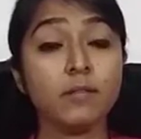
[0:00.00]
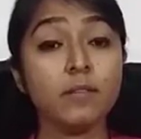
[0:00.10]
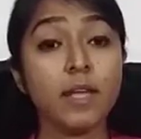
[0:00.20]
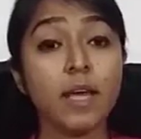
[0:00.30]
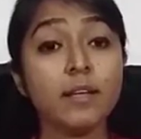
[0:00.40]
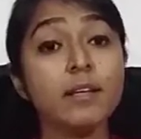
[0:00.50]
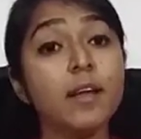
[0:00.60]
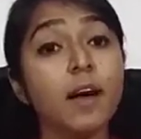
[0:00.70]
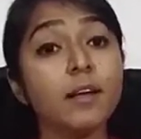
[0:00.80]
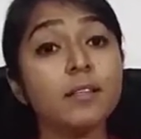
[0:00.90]
they
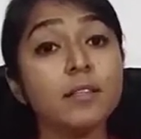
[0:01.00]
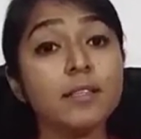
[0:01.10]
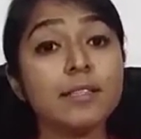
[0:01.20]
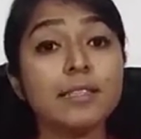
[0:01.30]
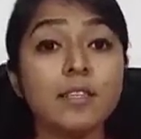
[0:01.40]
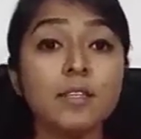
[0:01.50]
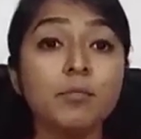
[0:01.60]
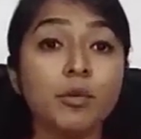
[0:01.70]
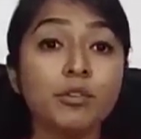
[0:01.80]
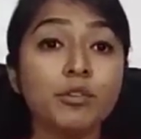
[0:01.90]
deduct a certain
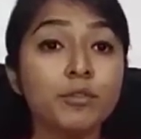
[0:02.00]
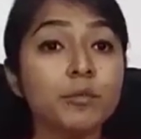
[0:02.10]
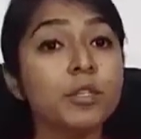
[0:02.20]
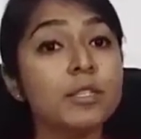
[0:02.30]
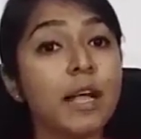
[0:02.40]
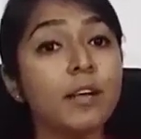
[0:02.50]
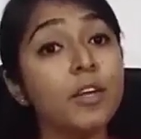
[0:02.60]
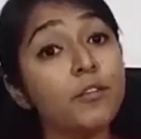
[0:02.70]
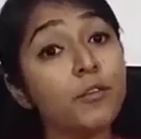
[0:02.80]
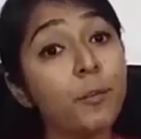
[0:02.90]
portion from your
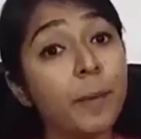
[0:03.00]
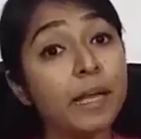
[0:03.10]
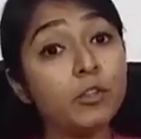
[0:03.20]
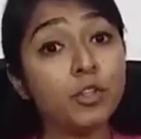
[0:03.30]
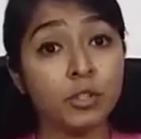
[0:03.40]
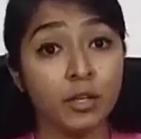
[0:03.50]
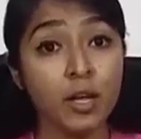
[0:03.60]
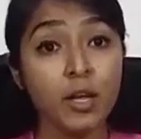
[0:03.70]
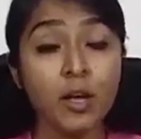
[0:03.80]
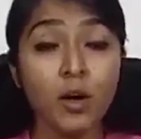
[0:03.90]
salary for pension.
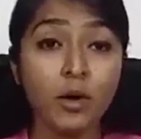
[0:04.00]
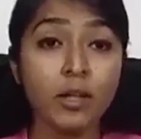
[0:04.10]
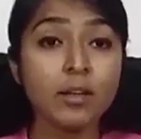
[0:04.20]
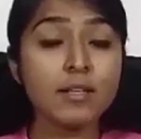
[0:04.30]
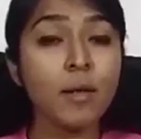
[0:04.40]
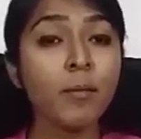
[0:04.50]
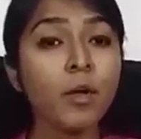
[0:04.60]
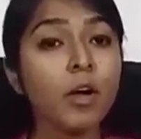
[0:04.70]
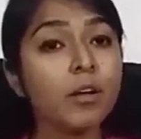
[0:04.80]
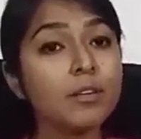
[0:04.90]
Okay, there is
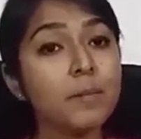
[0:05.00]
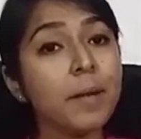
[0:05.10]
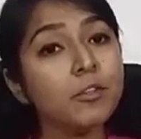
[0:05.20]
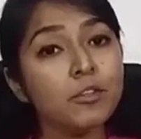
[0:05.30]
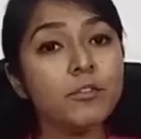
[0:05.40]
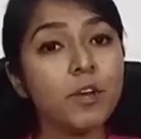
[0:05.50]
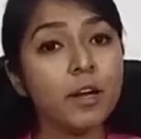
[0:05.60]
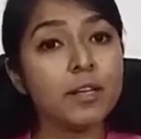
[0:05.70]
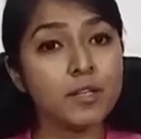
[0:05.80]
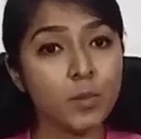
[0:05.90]
something called as a pension
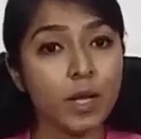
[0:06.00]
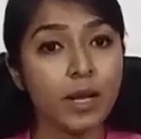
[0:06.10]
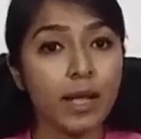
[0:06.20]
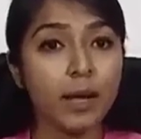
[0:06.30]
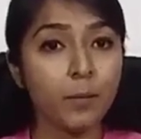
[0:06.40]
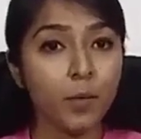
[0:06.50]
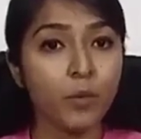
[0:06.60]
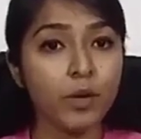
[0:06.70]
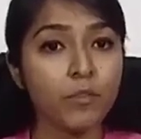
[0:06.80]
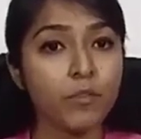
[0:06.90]
fund as well, like
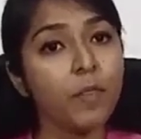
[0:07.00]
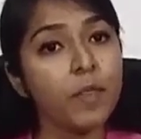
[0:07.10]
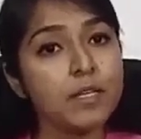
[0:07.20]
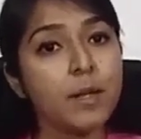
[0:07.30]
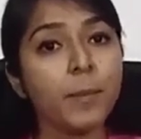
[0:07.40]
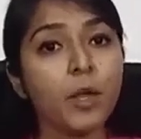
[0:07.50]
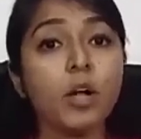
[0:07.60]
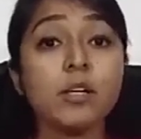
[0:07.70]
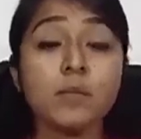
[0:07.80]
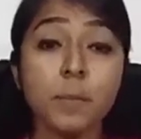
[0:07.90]
Provident Fund. There is something
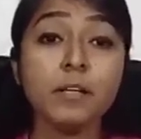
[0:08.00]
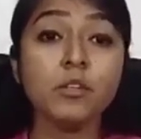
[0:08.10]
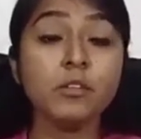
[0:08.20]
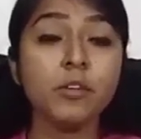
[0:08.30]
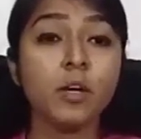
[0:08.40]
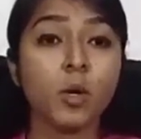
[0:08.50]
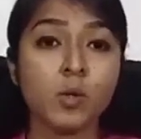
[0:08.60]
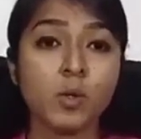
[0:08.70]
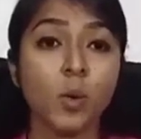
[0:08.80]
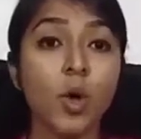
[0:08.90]
called as pension fund
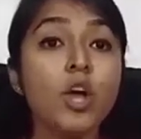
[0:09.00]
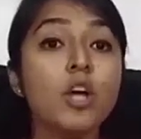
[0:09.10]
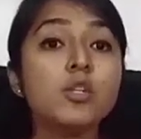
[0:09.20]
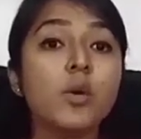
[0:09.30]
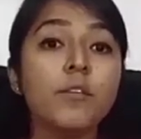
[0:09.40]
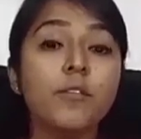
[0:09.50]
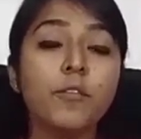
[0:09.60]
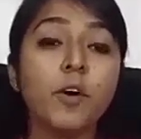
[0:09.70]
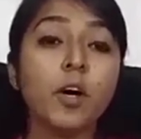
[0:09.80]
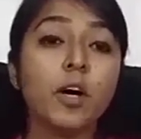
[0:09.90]
also. So
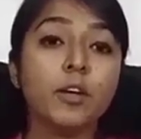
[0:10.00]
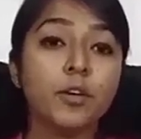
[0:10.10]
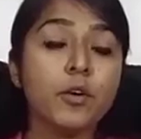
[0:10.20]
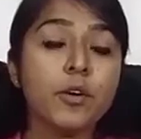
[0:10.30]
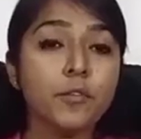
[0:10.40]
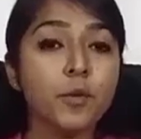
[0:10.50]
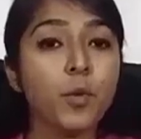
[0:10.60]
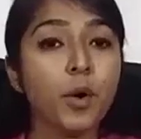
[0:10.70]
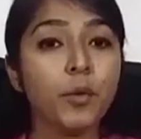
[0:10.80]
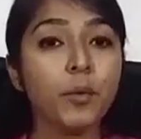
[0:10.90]
if you
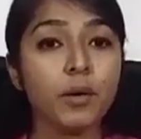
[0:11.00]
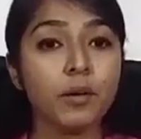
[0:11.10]
want to,